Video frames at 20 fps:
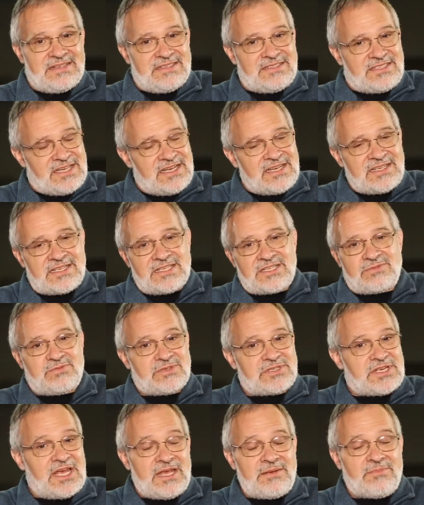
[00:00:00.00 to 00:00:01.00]
Jesus
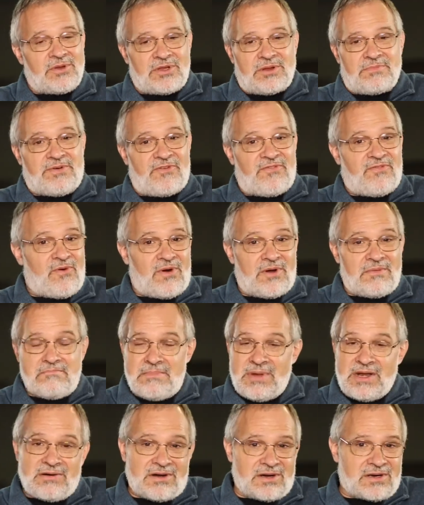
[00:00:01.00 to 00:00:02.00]
was able to perform
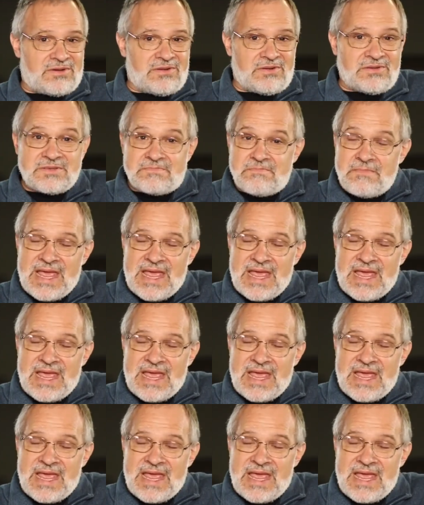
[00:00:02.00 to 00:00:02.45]
miracles.